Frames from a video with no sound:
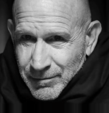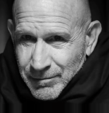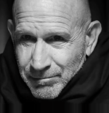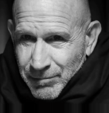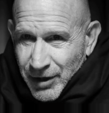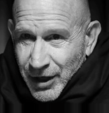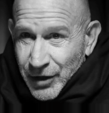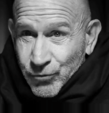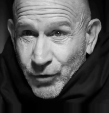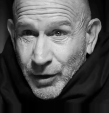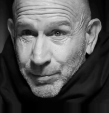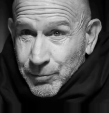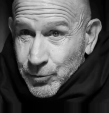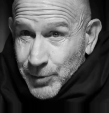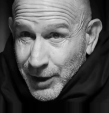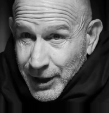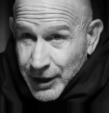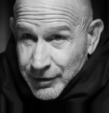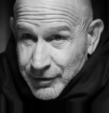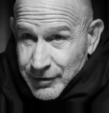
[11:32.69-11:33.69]
By
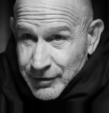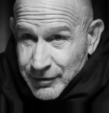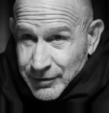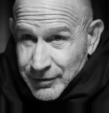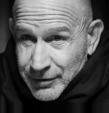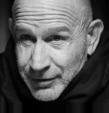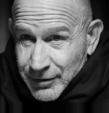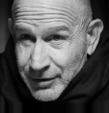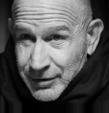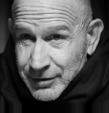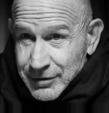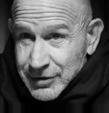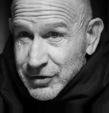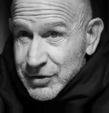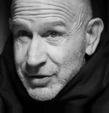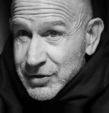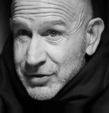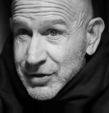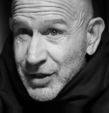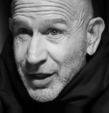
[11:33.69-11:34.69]
reprobate
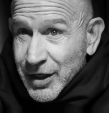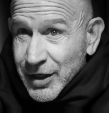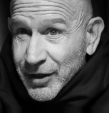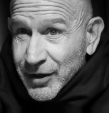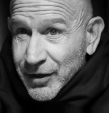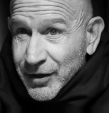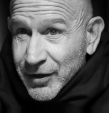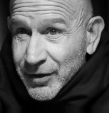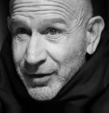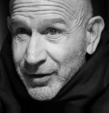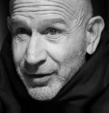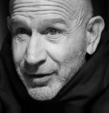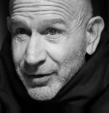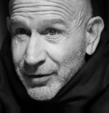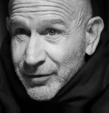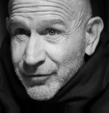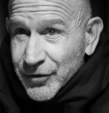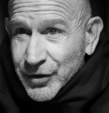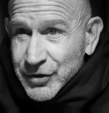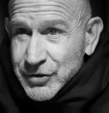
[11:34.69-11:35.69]
desire,
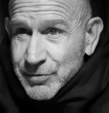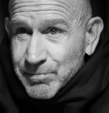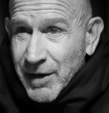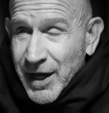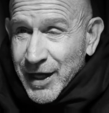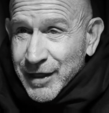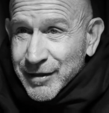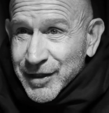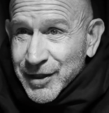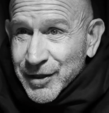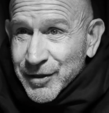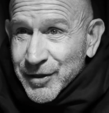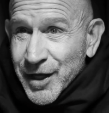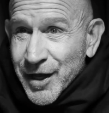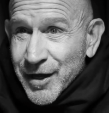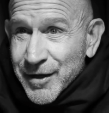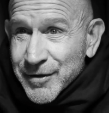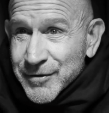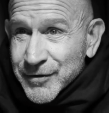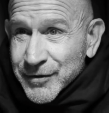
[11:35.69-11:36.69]
thus madly
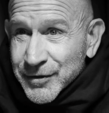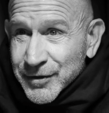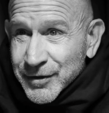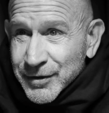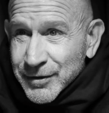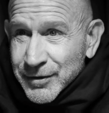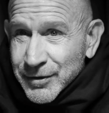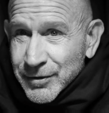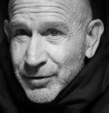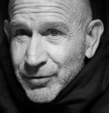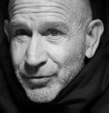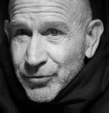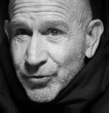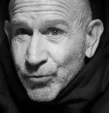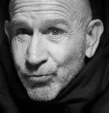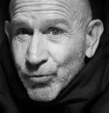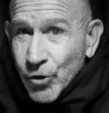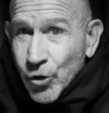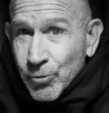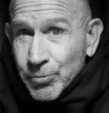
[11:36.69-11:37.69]
led, the
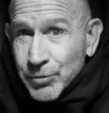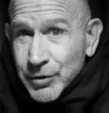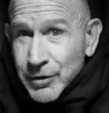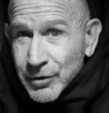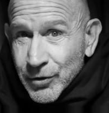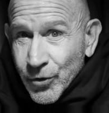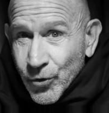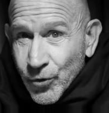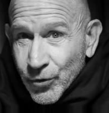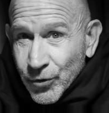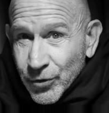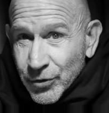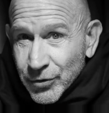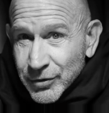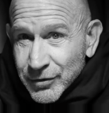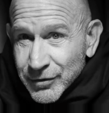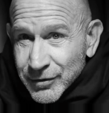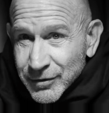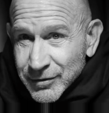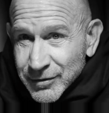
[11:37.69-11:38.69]
Roman
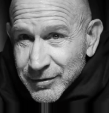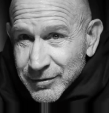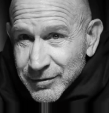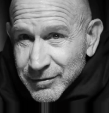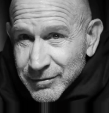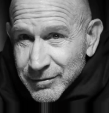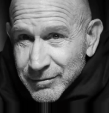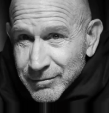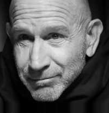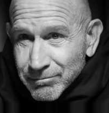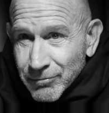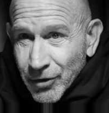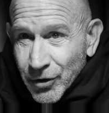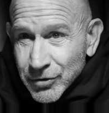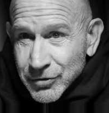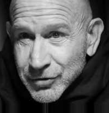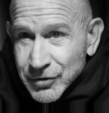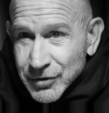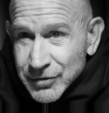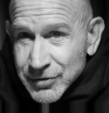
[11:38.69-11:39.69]
lord
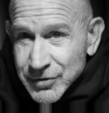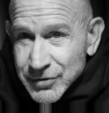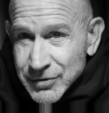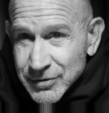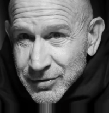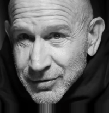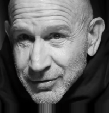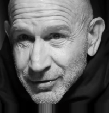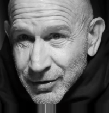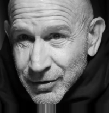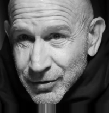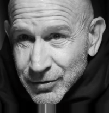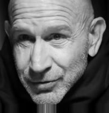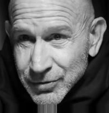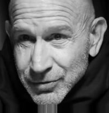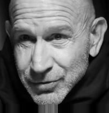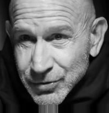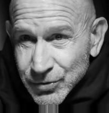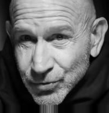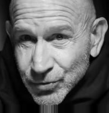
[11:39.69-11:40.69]
marches
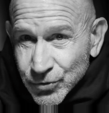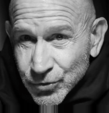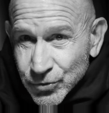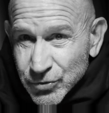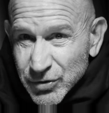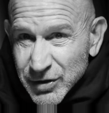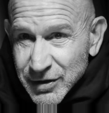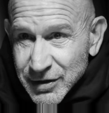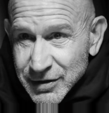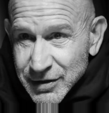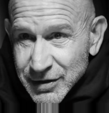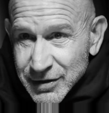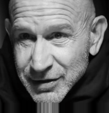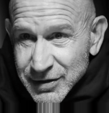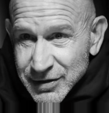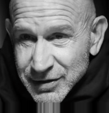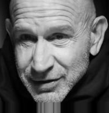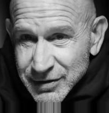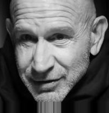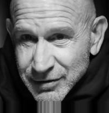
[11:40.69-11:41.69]
to
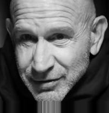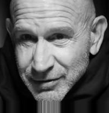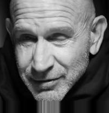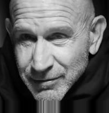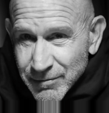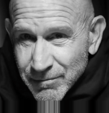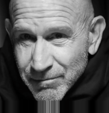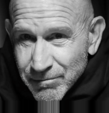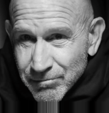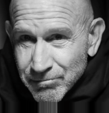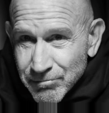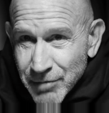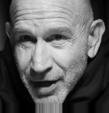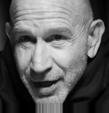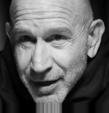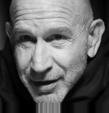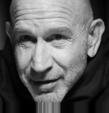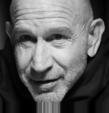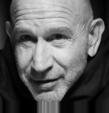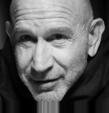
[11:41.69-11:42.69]
Lucrece's
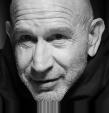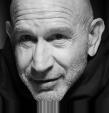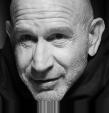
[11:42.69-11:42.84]
bed.